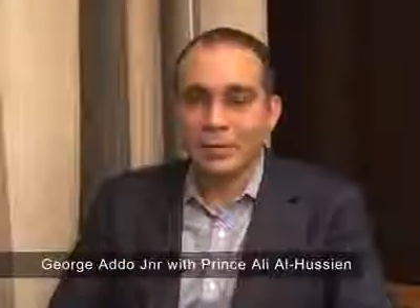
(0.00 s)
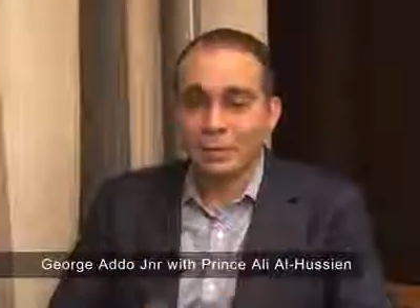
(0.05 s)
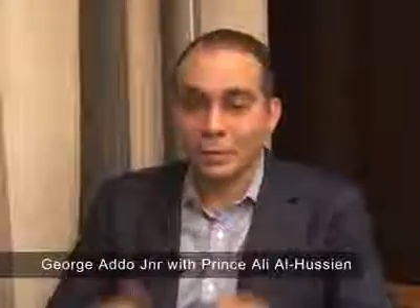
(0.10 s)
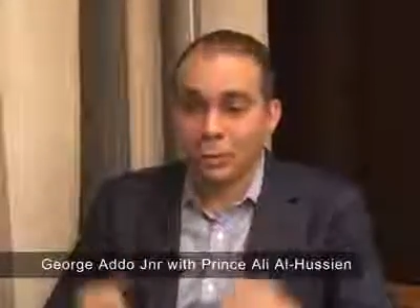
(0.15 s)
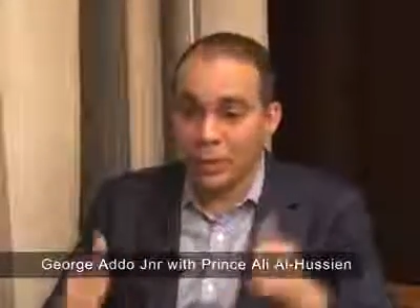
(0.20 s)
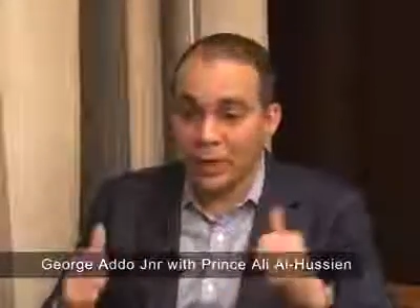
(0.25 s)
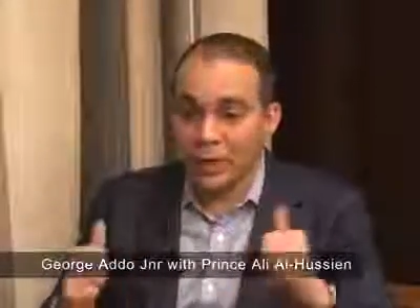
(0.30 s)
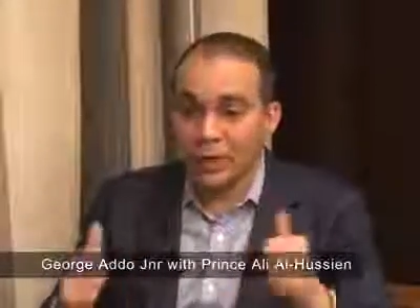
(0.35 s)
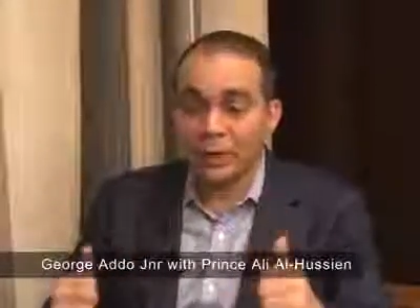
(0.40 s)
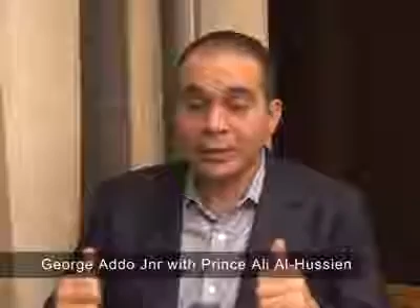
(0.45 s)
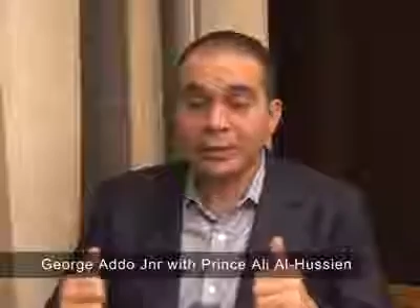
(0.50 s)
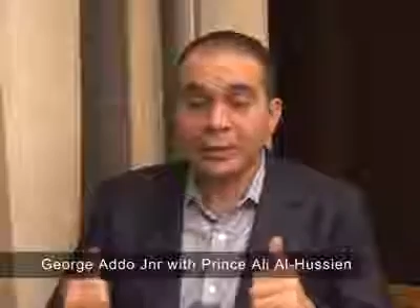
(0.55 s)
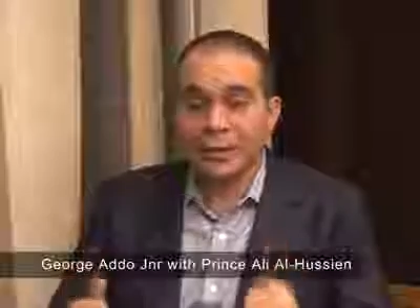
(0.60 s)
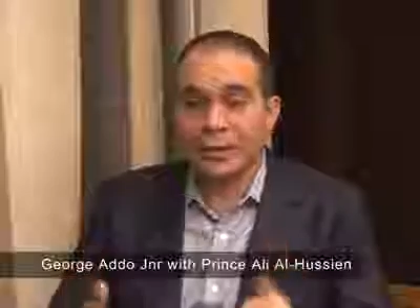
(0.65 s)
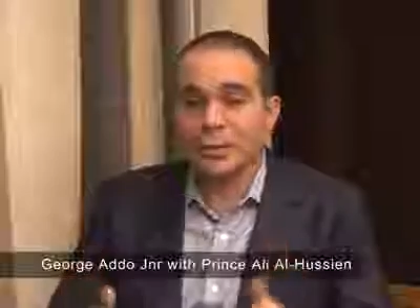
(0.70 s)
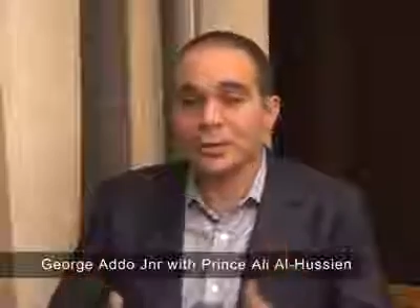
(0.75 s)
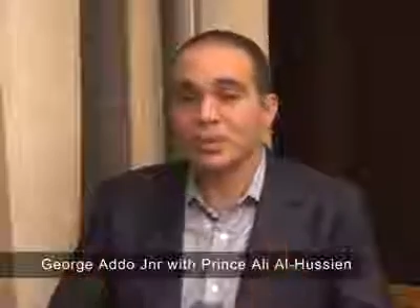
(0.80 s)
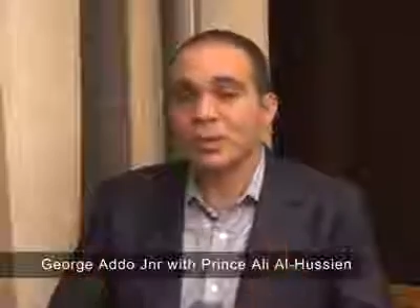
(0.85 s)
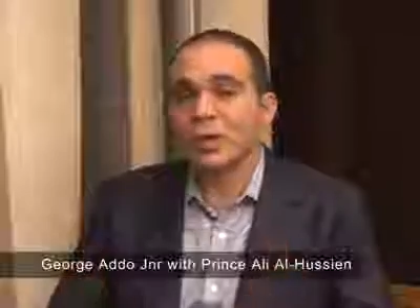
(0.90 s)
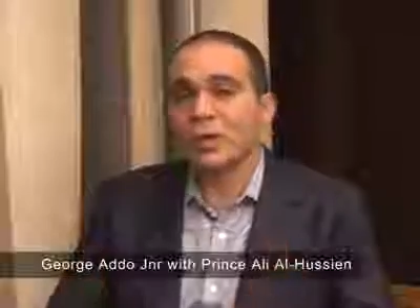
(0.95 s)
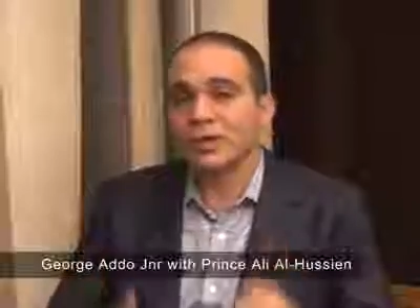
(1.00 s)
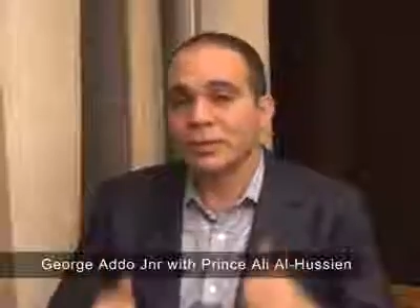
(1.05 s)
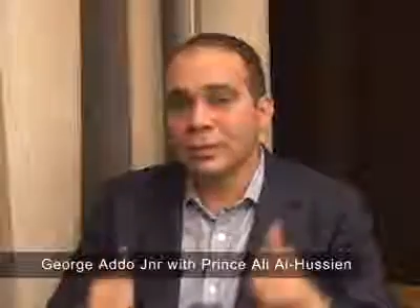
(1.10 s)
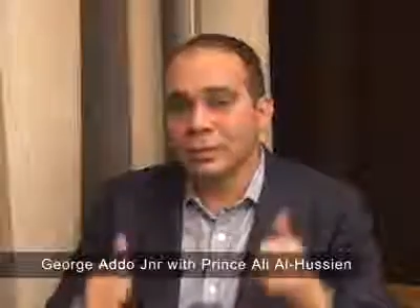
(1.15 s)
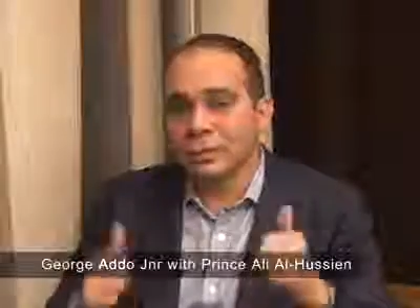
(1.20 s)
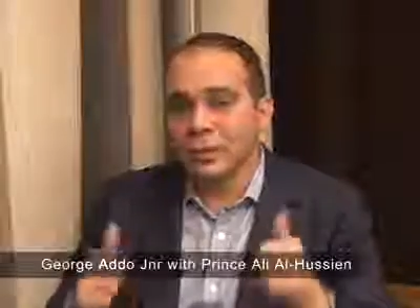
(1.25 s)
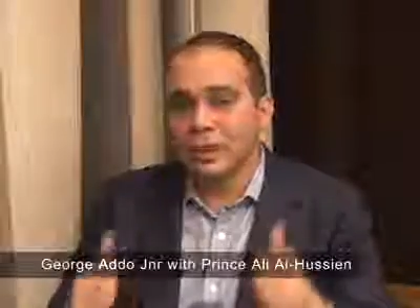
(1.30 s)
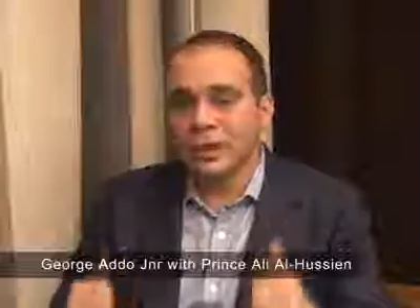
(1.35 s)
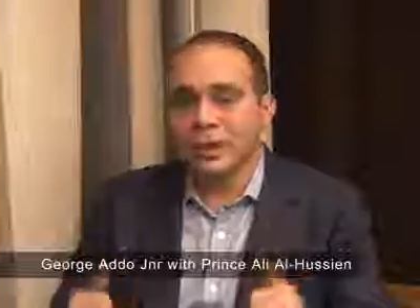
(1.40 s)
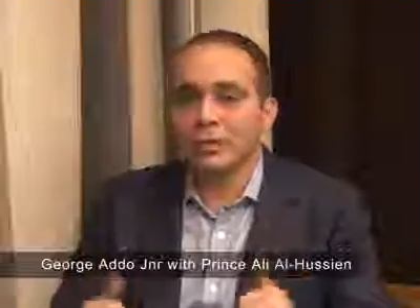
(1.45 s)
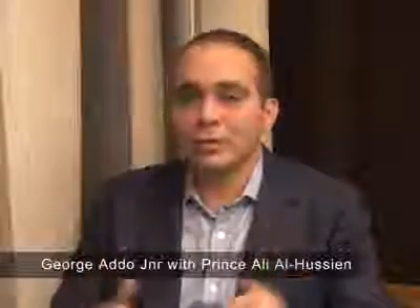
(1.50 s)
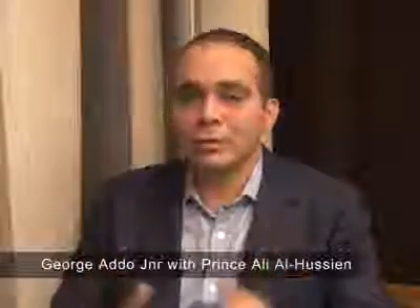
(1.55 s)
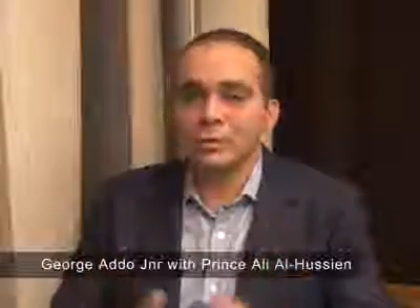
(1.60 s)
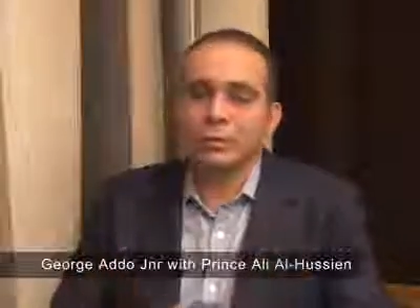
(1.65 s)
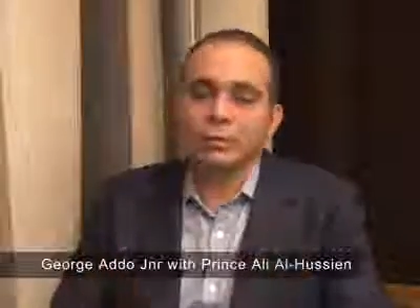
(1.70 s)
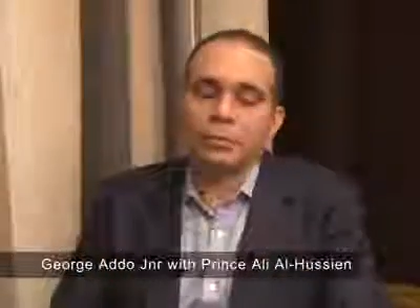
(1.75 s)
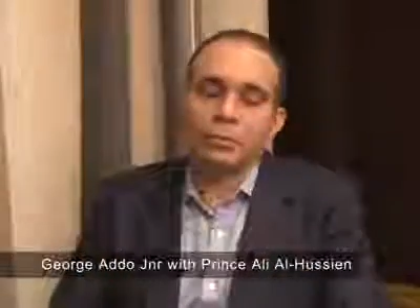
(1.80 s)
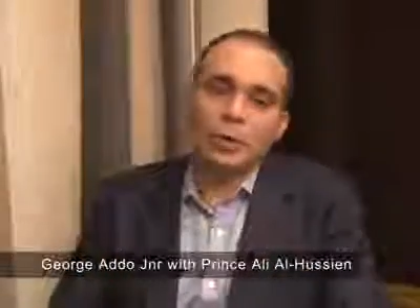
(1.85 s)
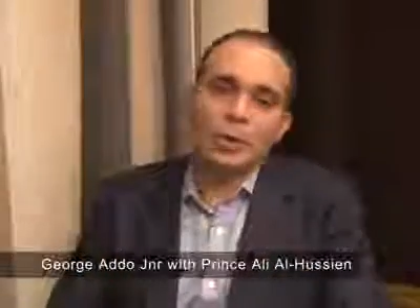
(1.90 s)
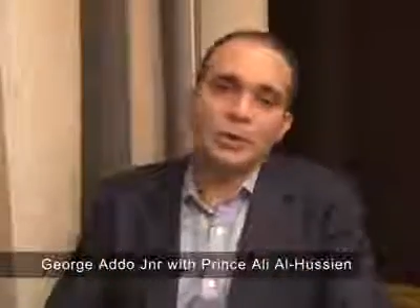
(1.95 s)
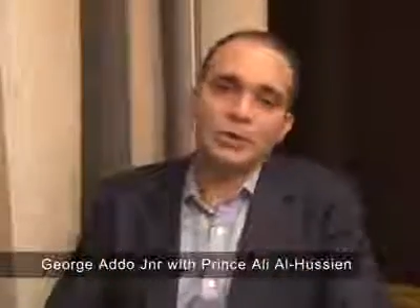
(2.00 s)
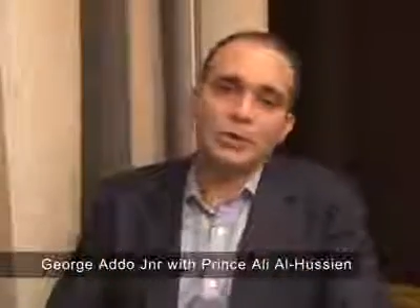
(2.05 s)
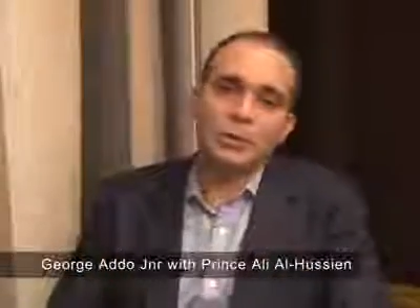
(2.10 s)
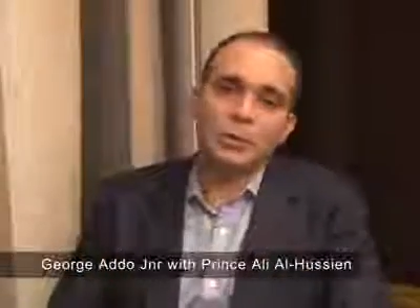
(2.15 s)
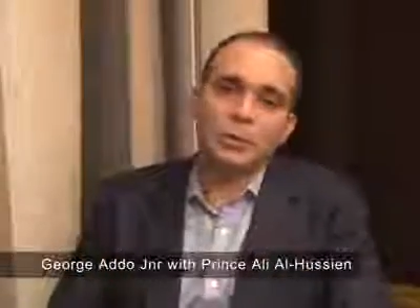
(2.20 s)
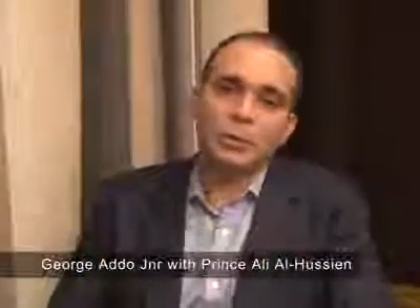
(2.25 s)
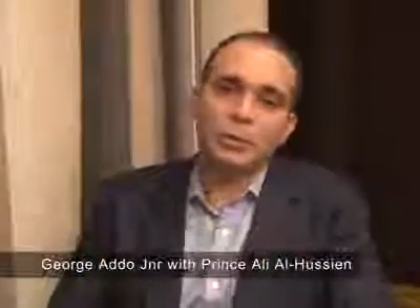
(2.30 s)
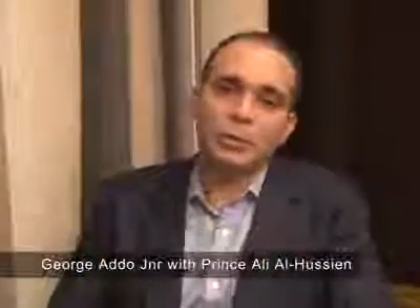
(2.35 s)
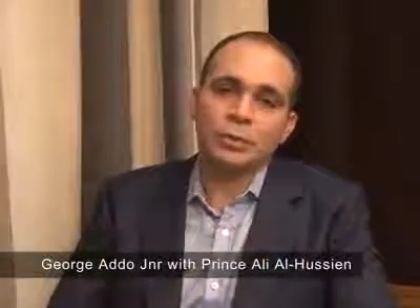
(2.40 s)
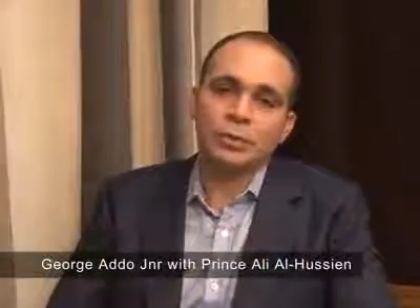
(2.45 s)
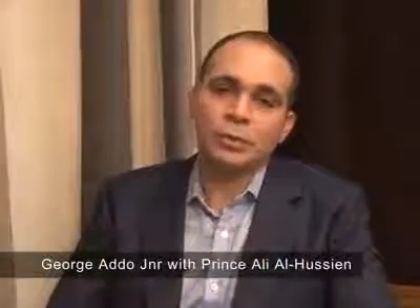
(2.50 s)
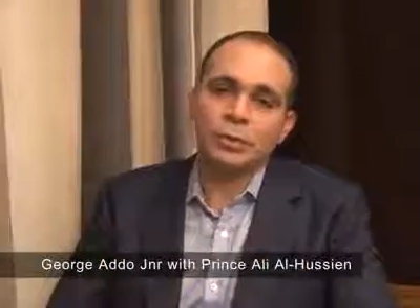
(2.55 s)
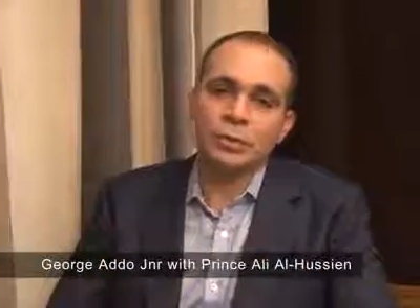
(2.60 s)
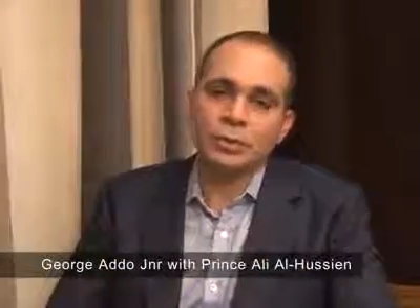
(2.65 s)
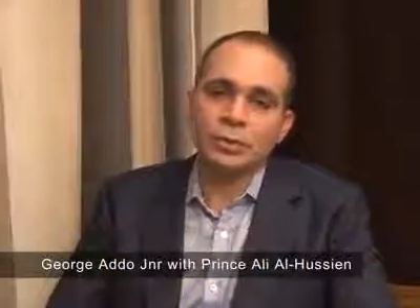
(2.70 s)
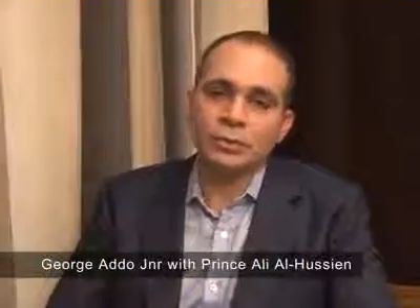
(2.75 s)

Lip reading: if we get things right and we get the right support